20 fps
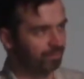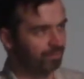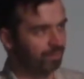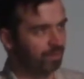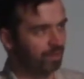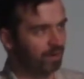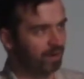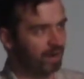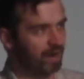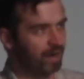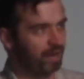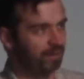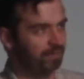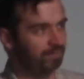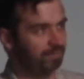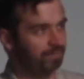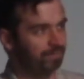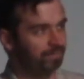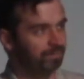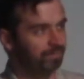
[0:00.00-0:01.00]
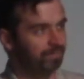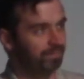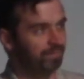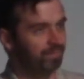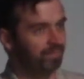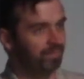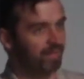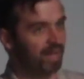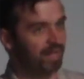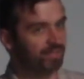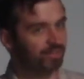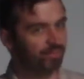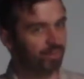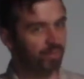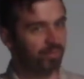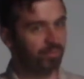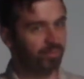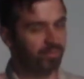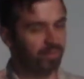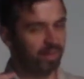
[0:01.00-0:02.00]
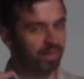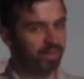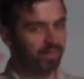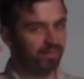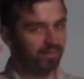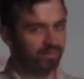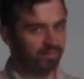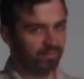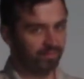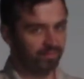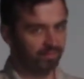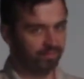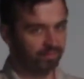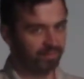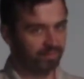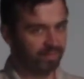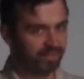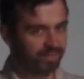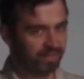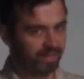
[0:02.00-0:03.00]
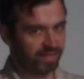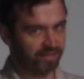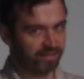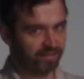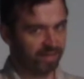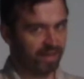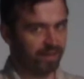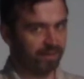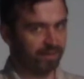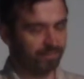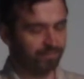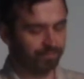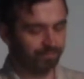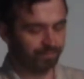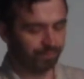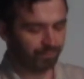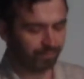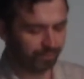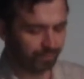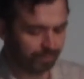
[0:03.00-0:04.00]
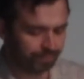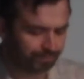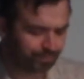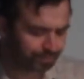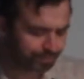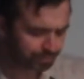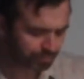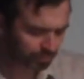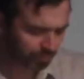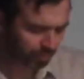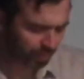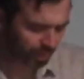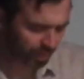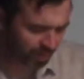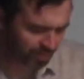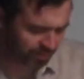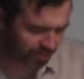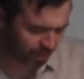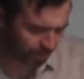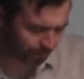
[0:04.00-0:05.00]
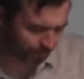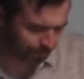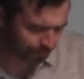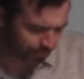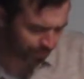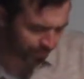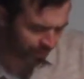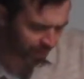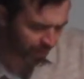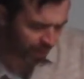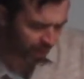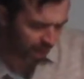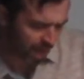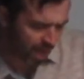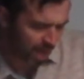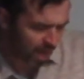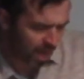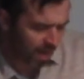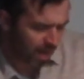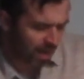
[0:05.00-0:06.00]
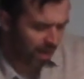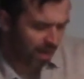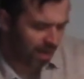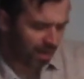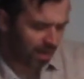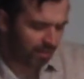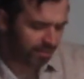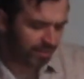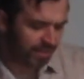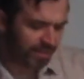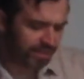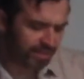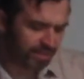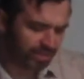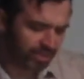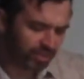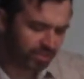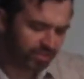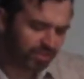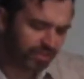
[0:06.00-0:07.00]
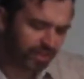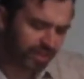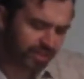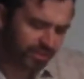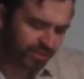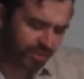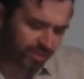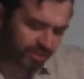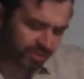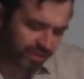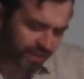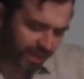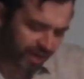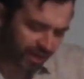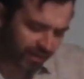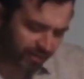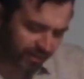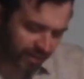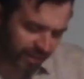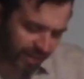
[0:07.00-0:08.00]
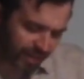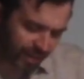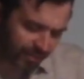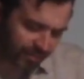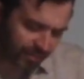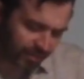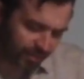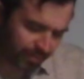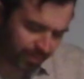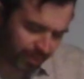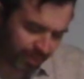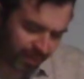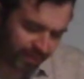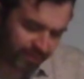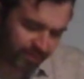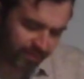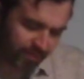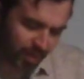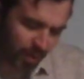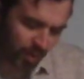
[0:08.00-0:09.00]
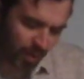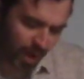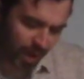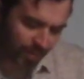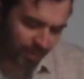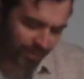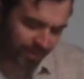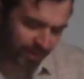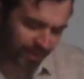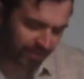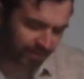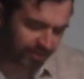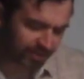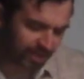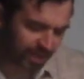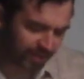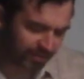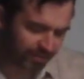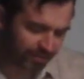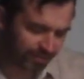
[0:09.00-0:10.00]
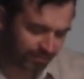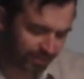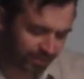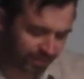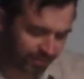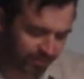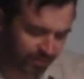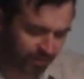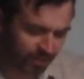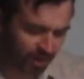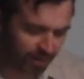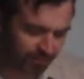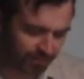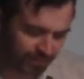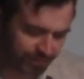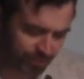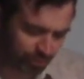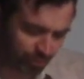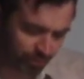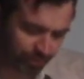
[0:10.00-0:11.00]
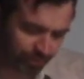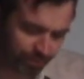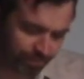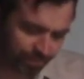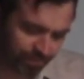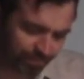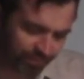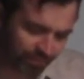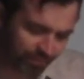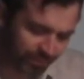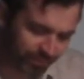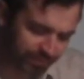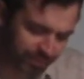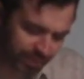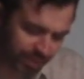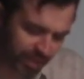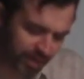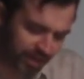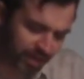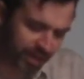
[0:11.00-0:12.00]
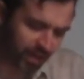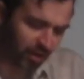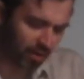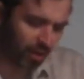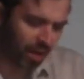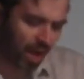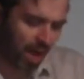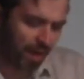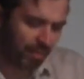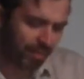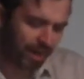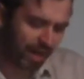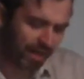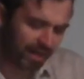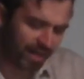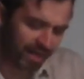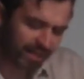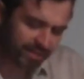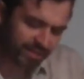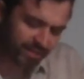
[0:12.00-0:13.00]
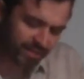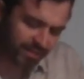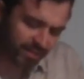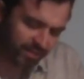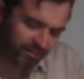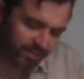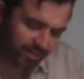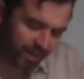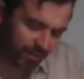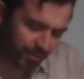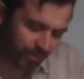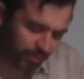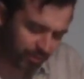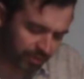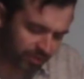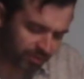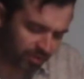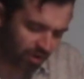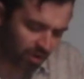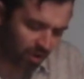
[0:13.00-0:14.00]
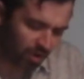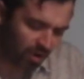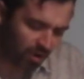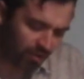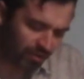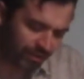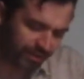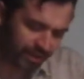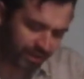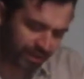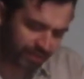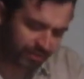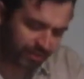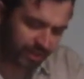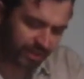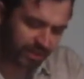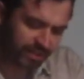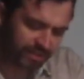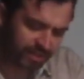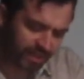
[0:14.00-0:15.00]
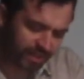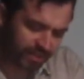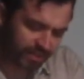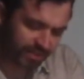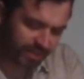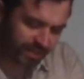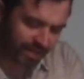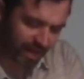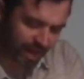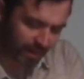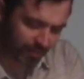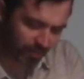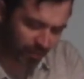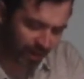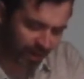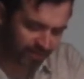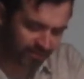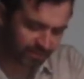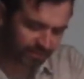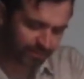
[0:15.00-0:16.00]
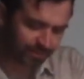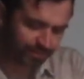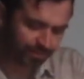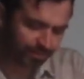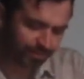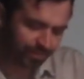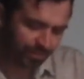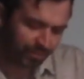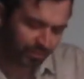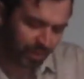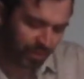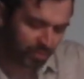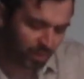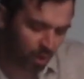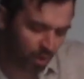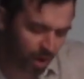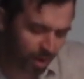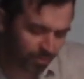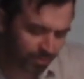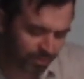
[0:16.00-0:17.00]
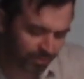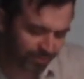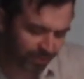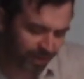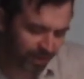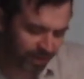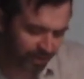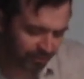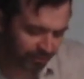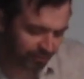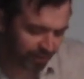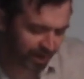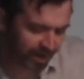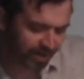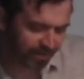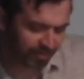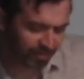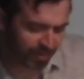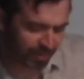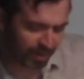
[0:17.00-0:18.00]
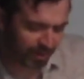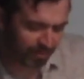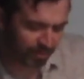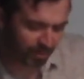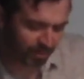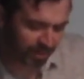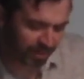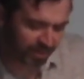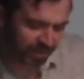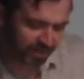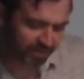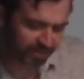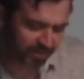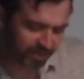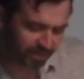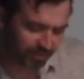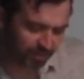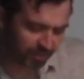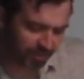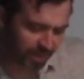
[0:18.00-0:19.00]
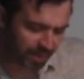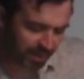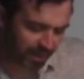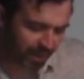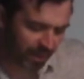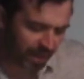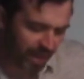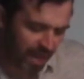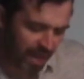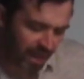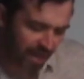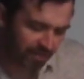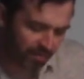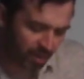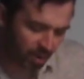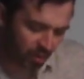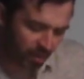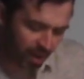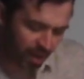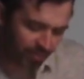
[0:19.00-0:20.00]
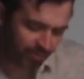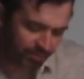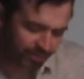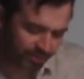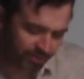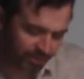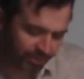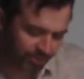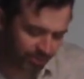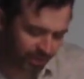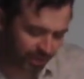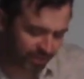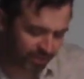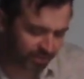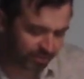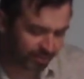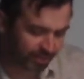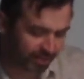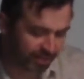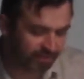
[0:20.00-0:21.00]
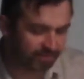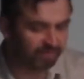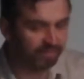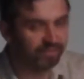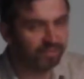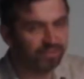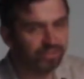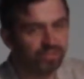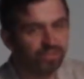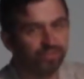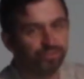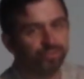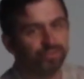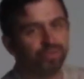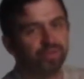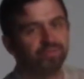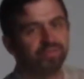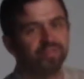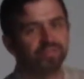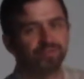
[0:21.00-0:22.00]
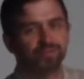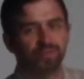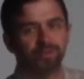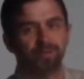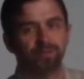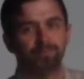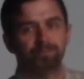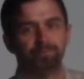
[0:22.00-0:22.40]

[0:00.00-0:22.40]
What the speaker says: All right? That's what would be in this king's head. So, then the children of Israel set out and camped in the plains of Moab on the other side of the Jordan from Jericho. Balak, the son of Zippor, saw all that Israel had done to the Amorites. Moab was very afraid of the people because there were many, and Moab was distressed because of the children of Israel.